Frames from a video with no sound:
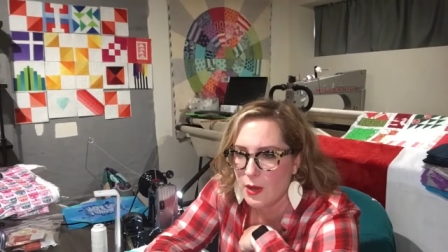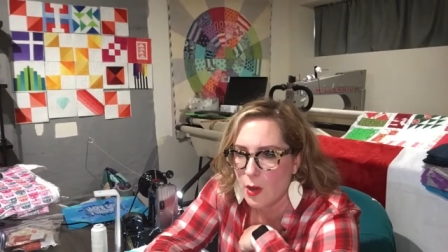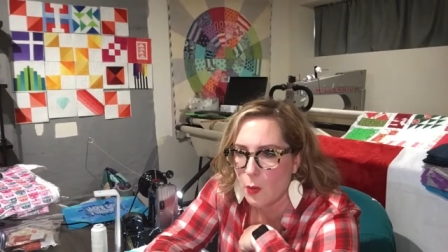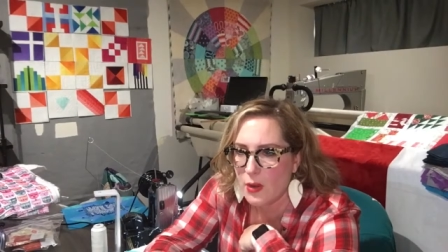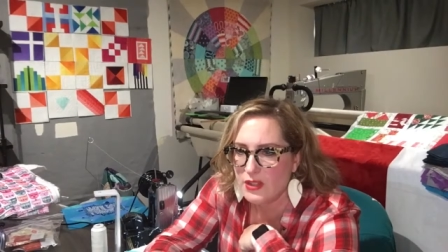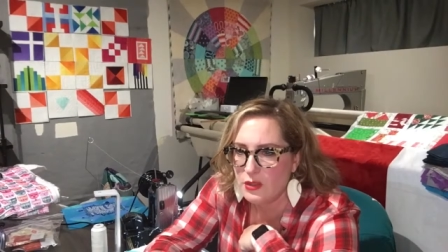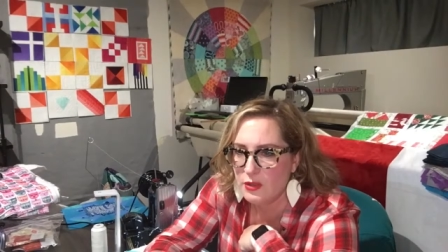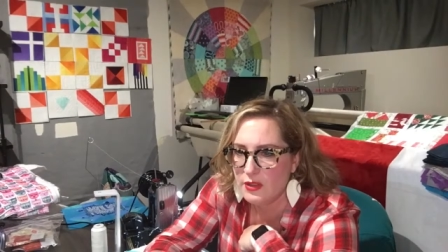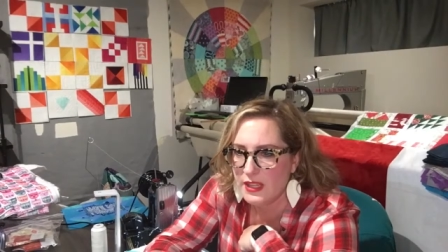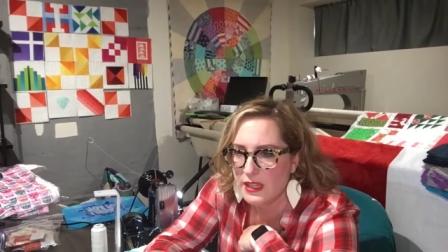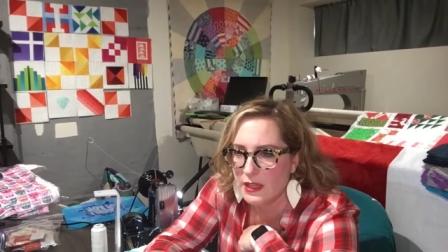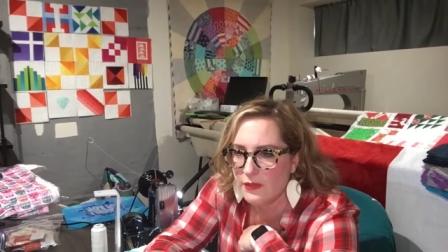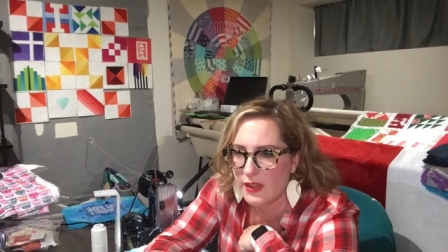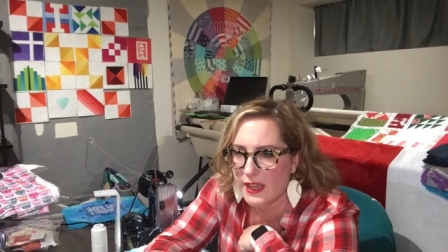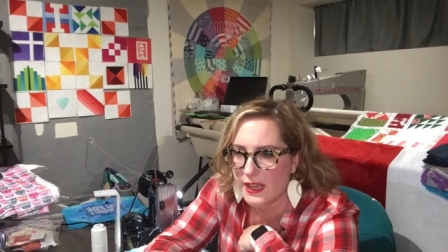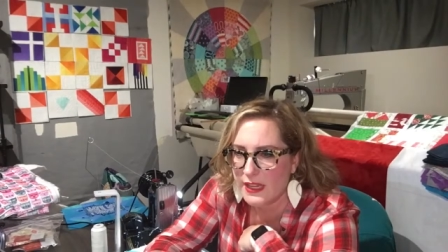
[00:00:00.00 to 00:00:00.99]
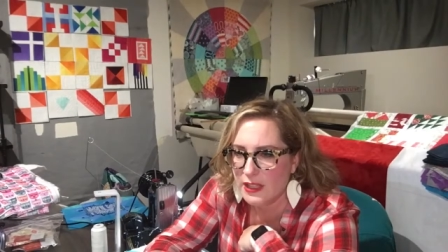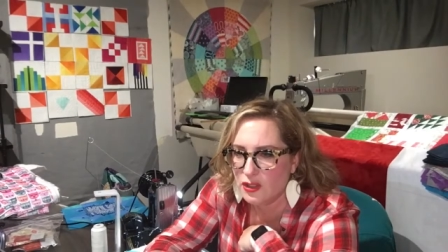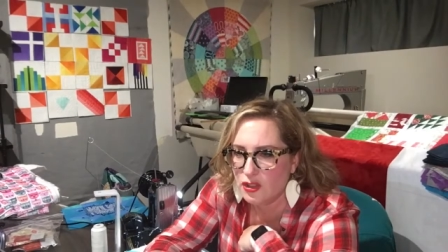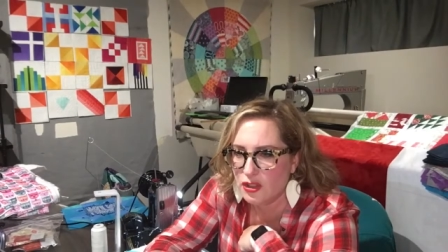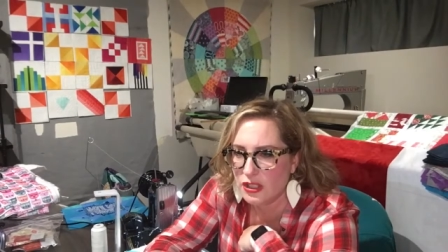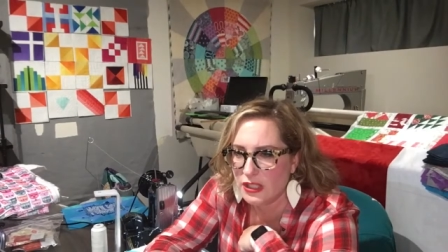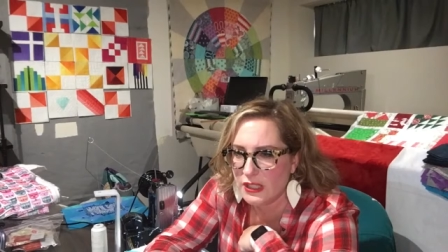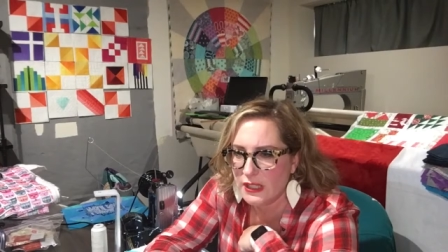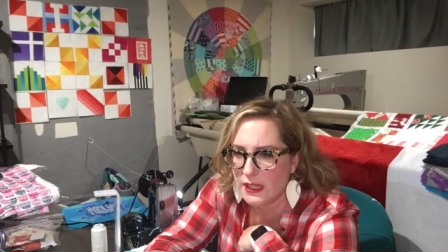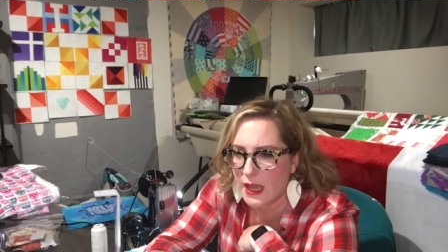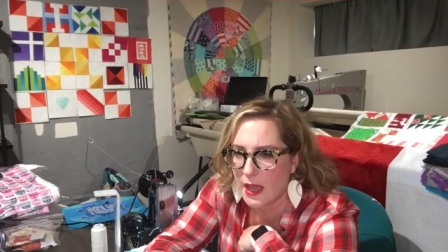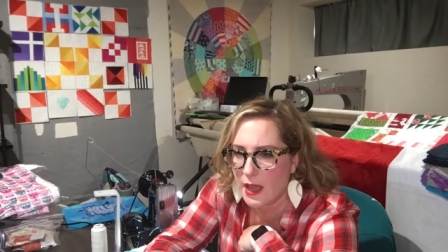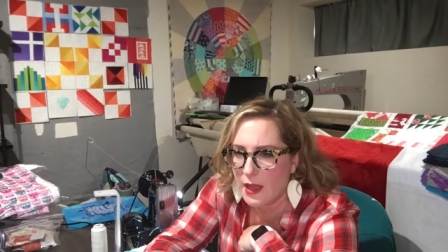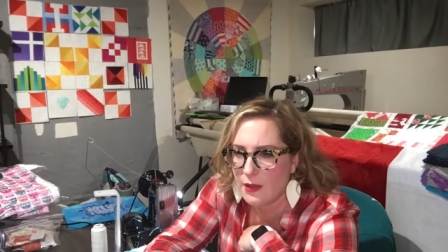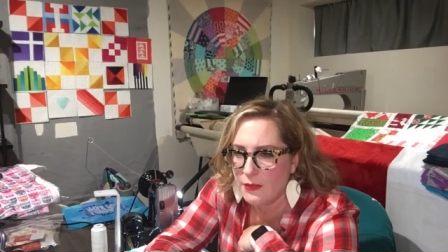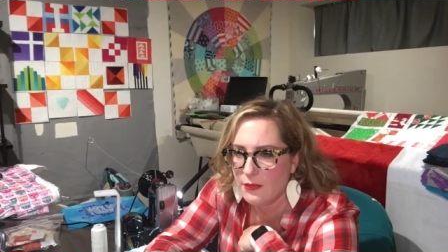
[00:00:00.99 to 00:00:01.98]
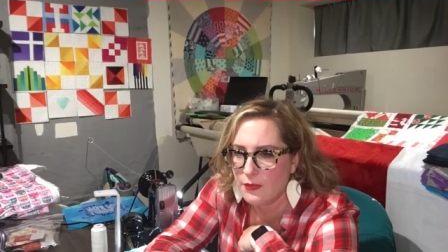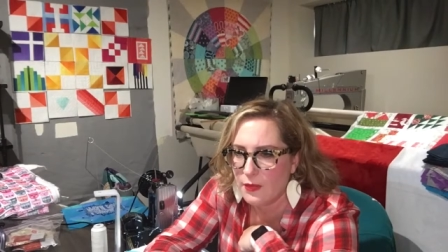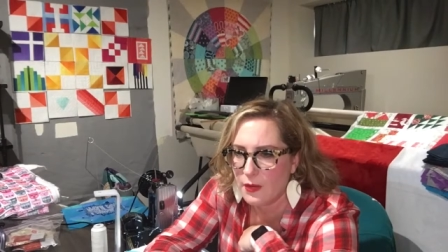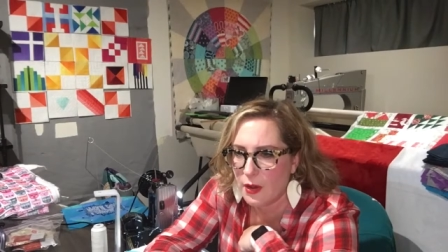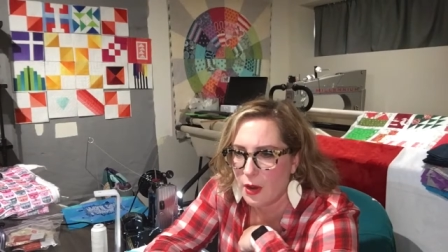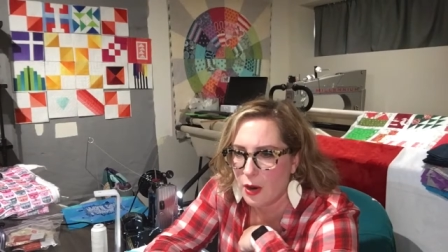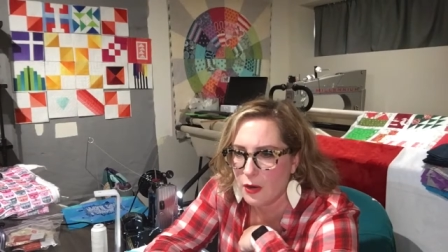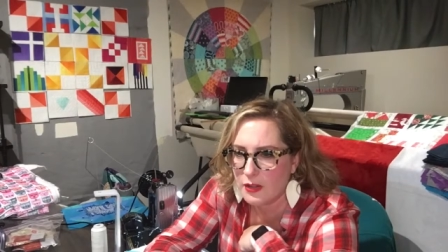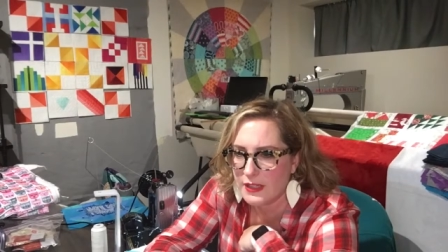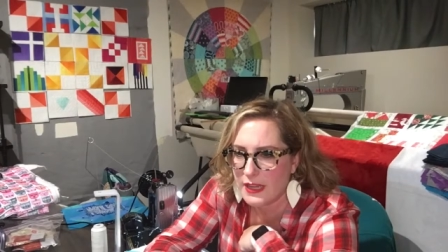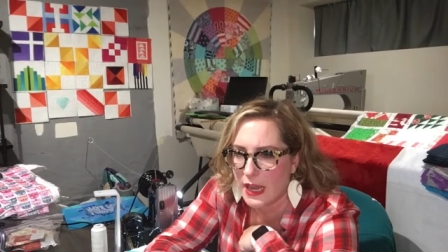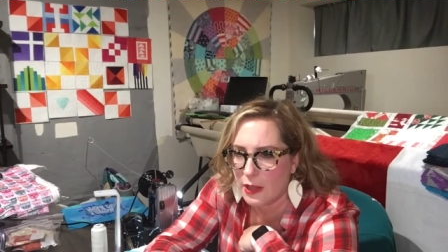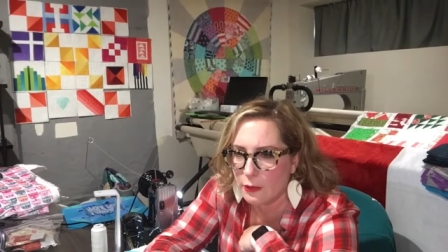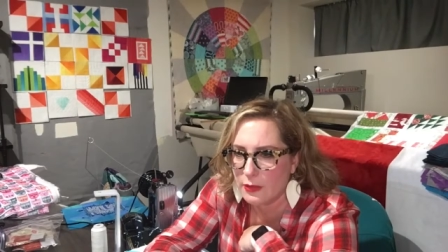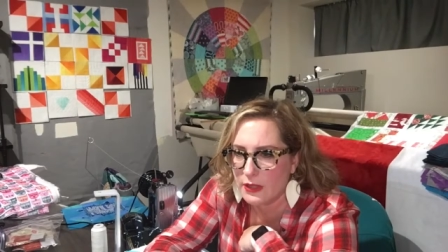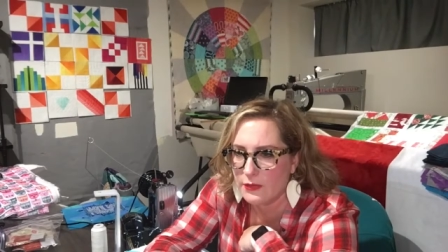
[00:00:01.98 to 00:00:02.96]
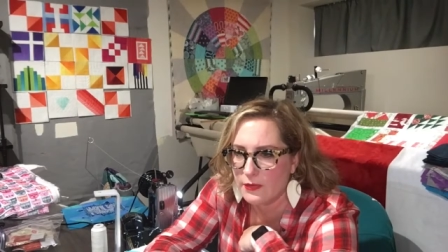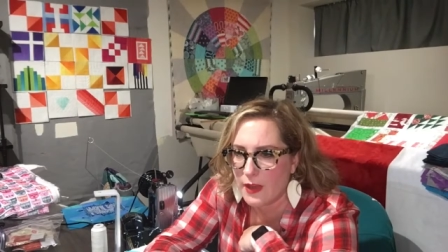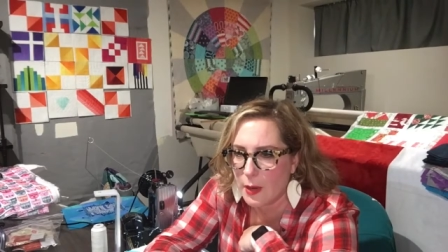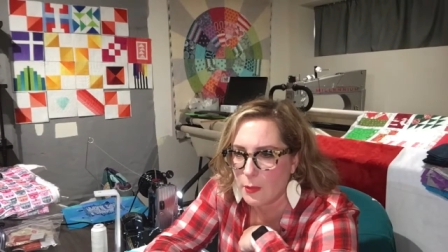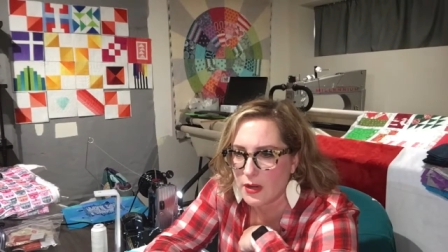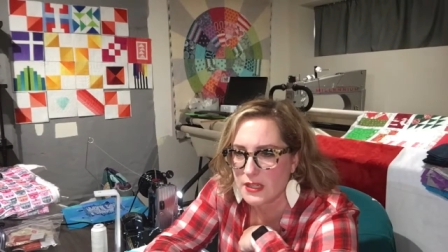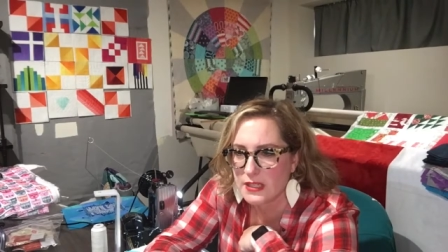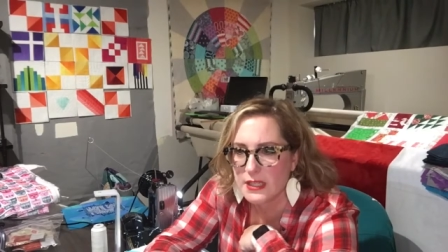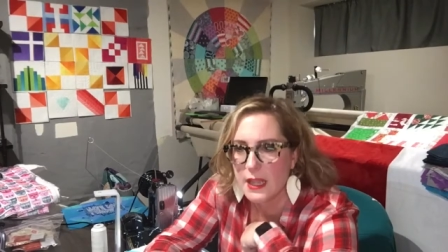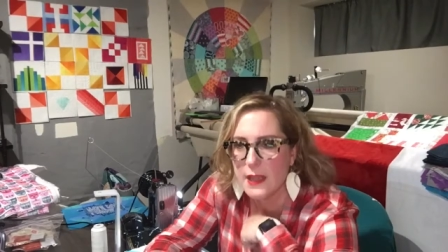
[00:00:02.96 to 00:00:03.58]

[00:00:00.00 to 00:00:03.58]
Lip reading: What do you think of AGF Art Gallery fabrics?